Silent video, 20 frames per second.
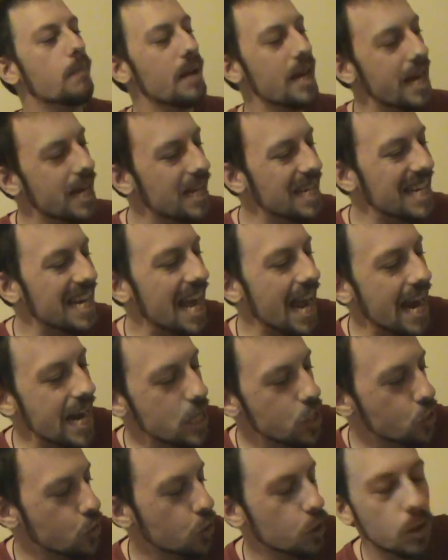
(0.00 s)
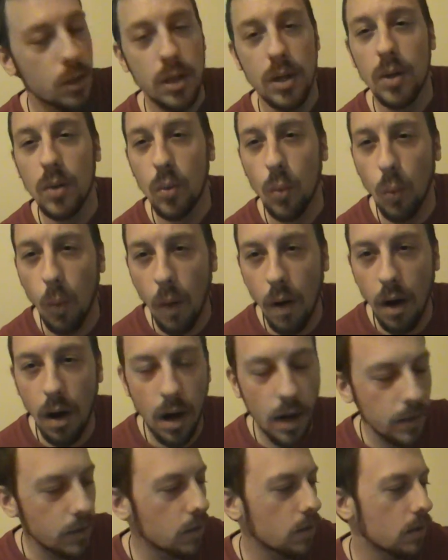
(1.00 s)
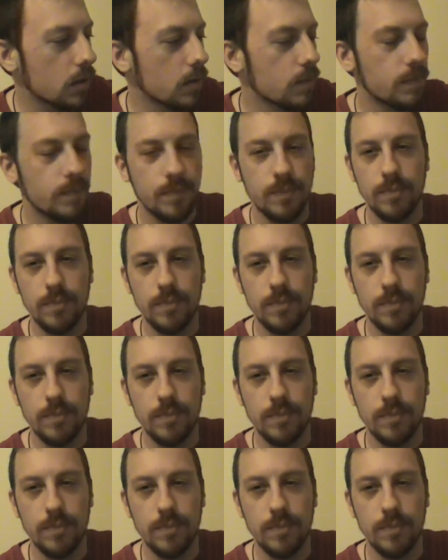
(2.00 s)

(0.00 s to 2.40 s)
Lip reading: In nature, water